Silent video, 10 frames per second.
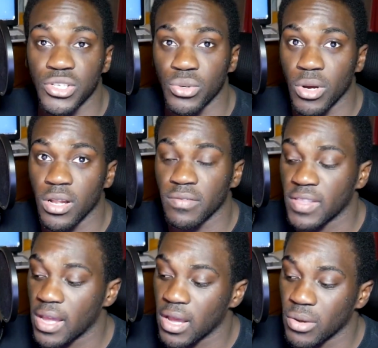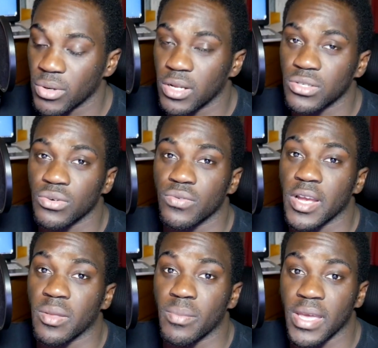to all of that, I would also
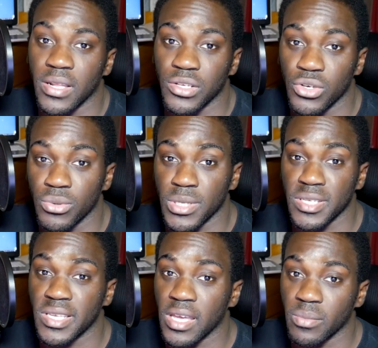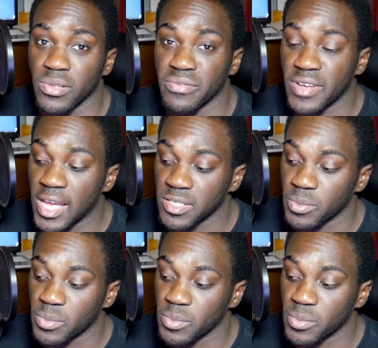recommend you disable fast